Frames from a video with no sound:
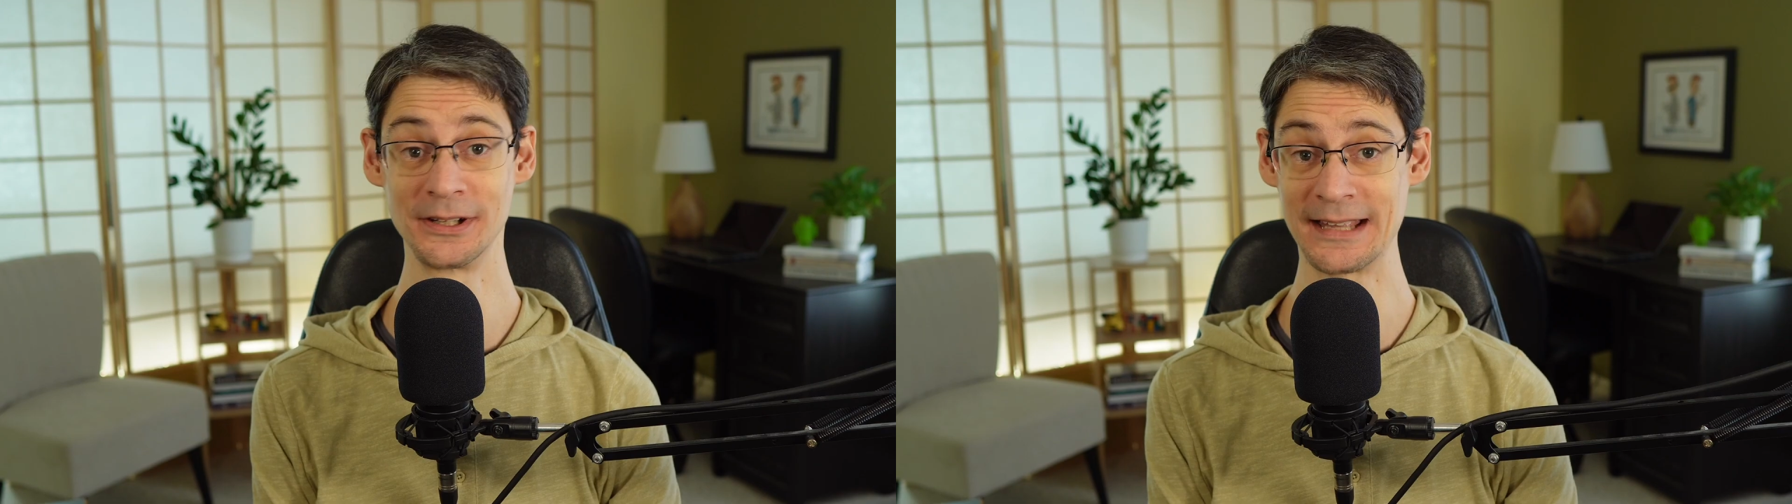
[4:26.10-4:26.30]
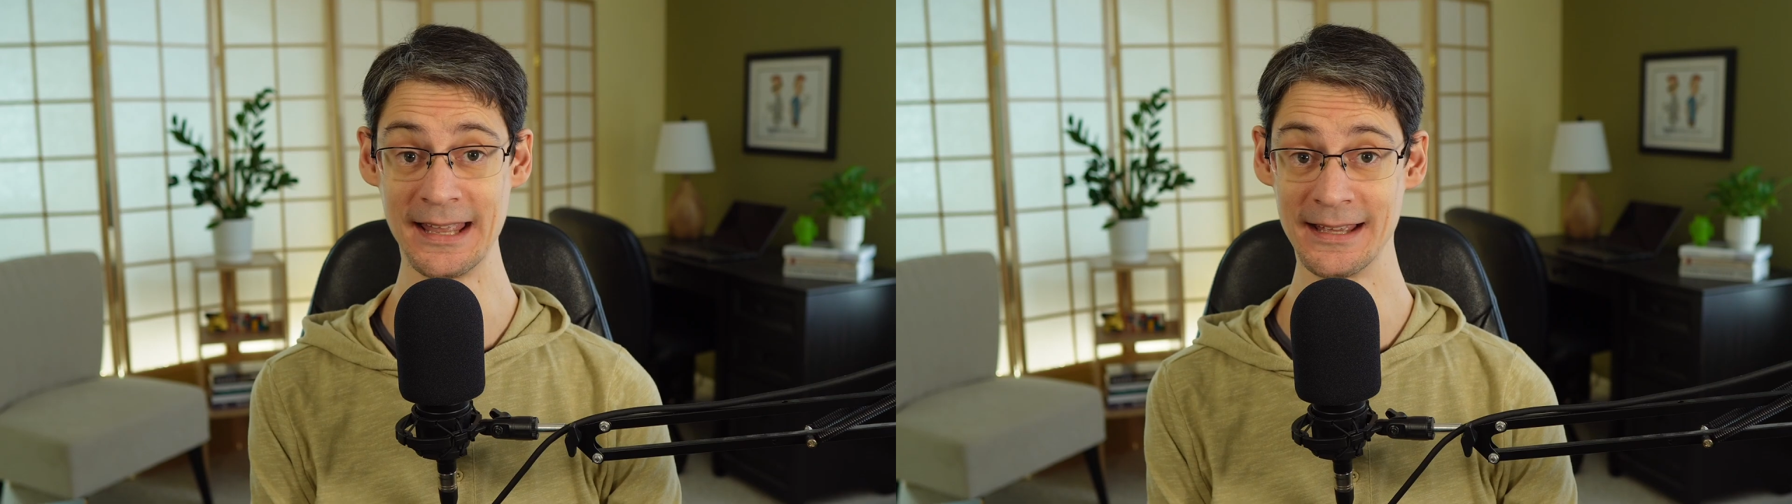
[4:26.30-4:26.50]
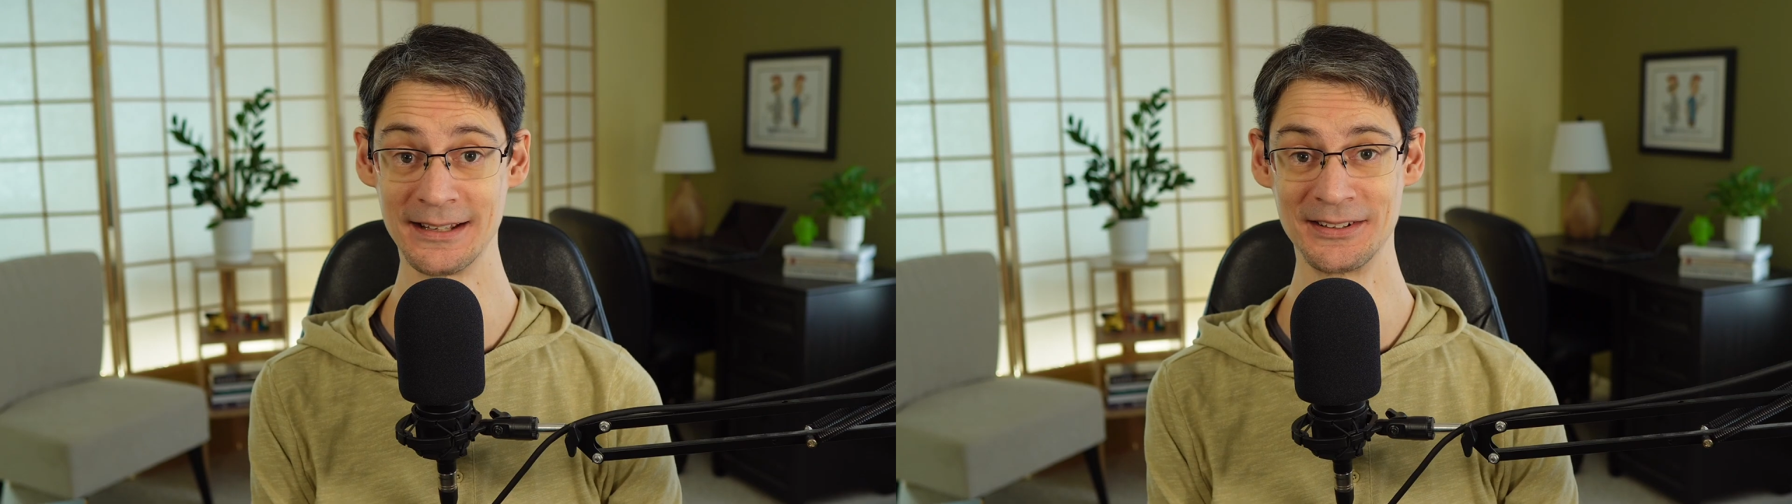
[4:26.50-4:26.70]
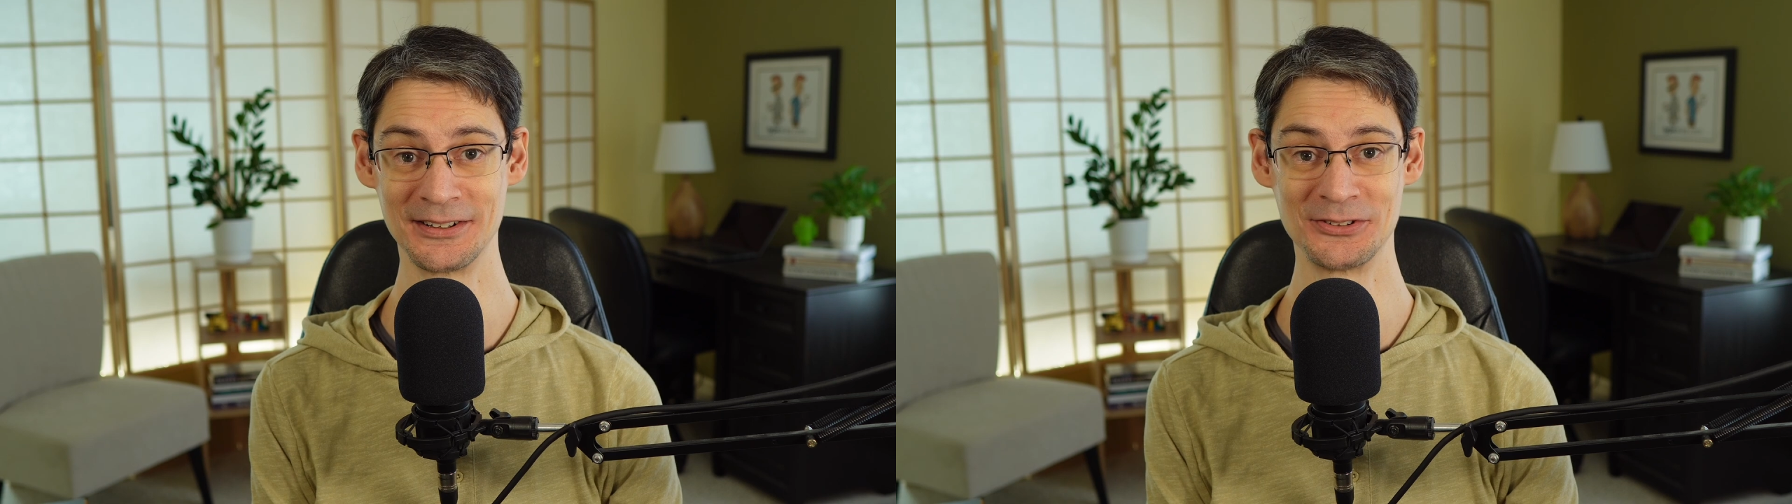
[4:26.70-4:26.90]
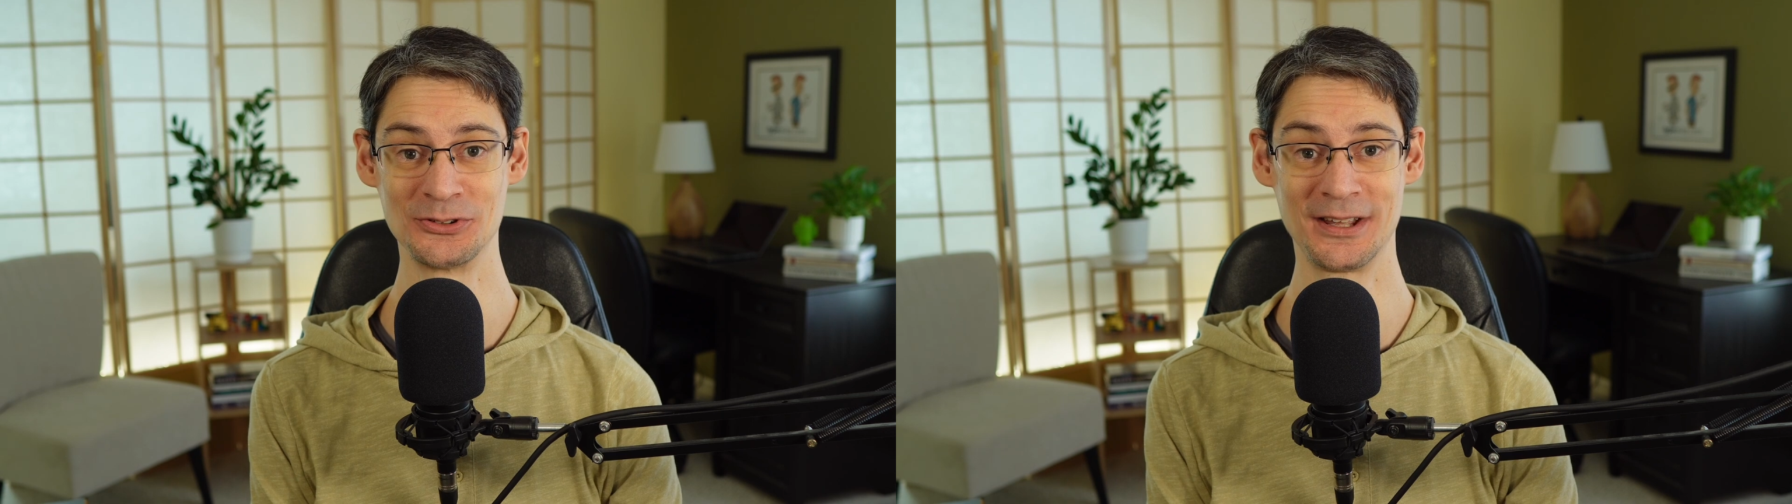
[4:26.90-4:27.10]
can't
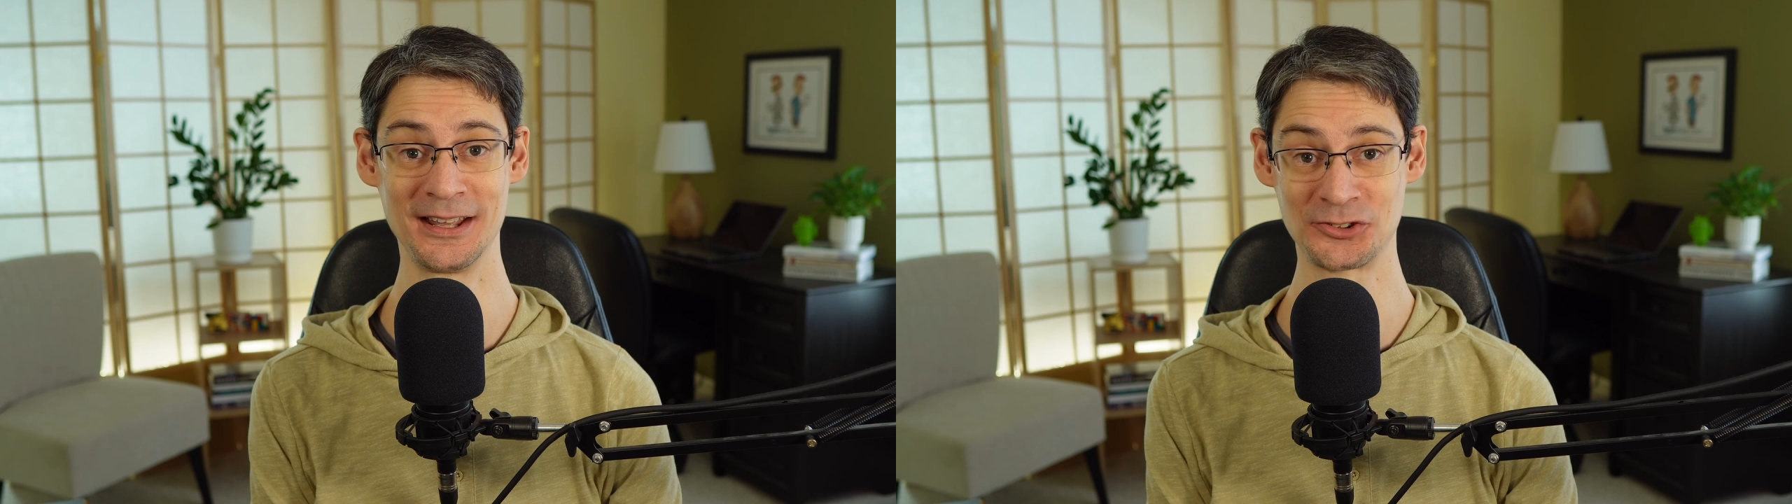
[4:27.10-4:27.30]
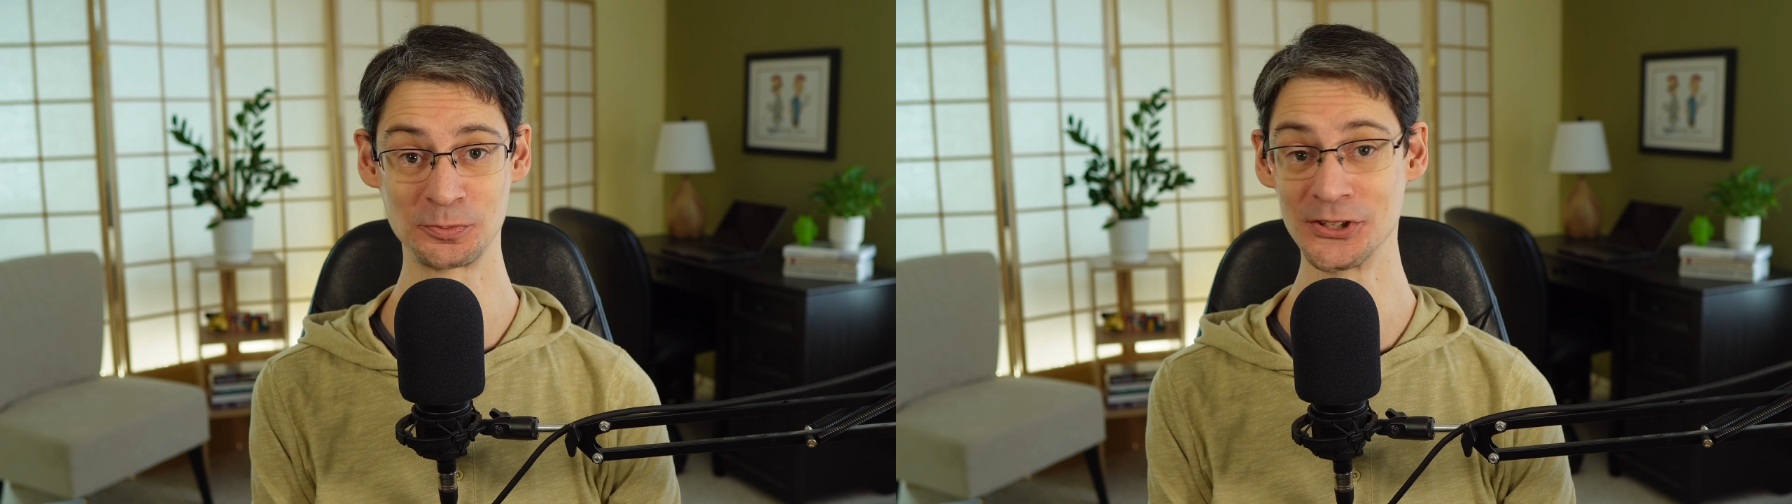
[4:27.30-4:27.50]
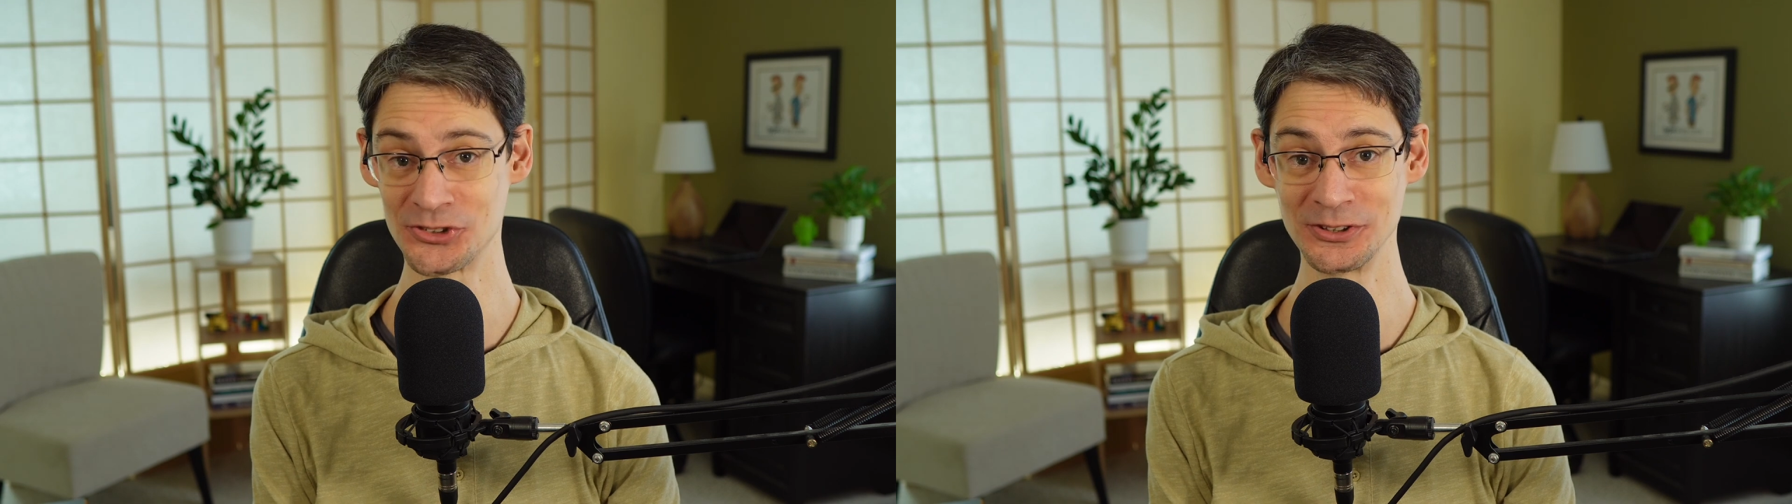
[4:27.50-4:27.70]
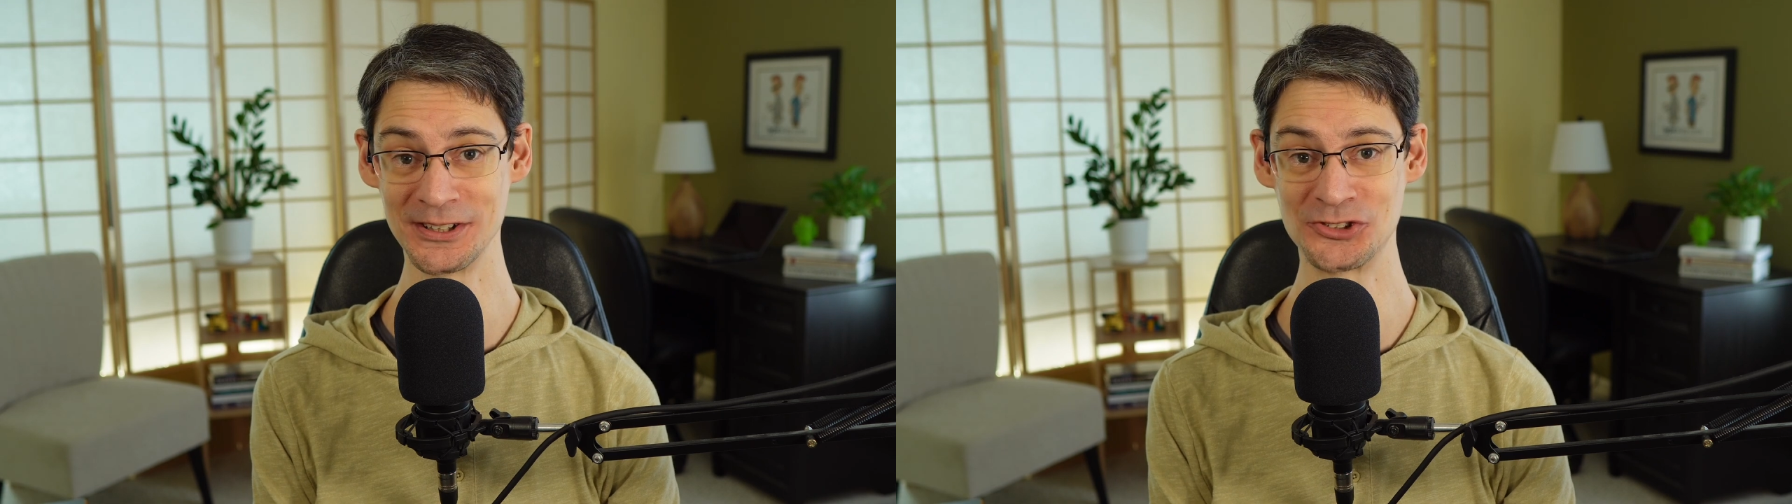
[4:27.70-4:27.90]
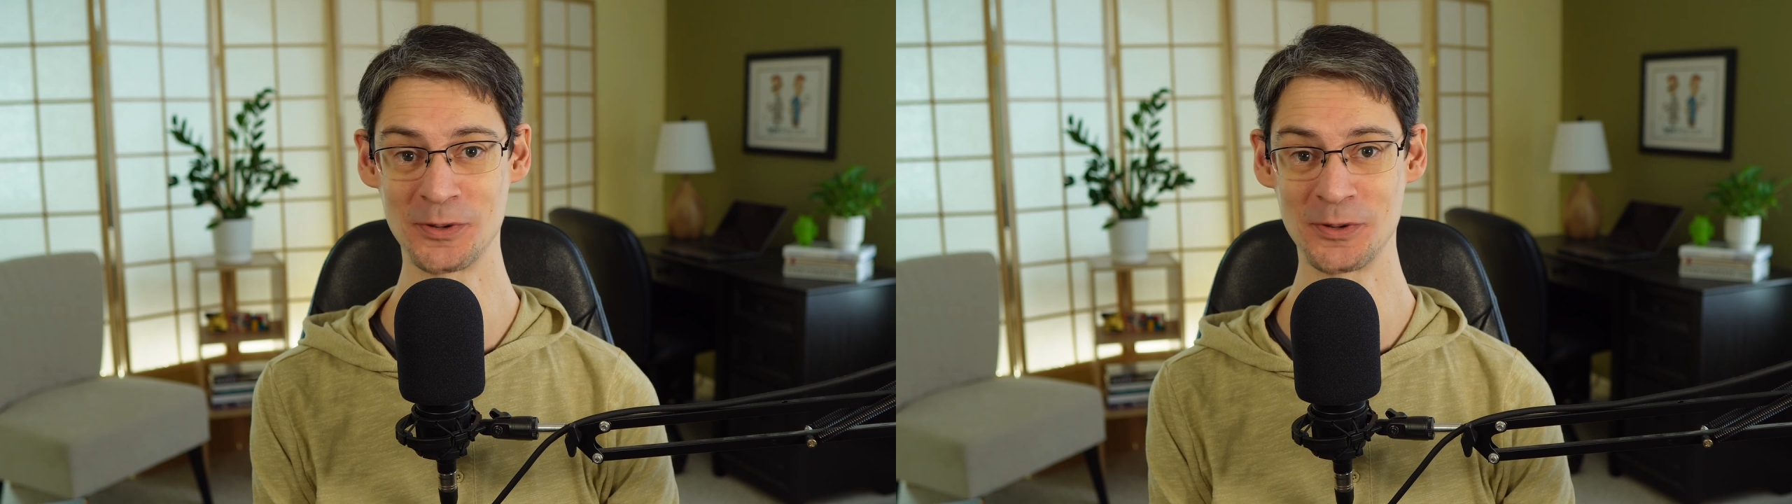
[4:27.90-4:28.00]
explicitly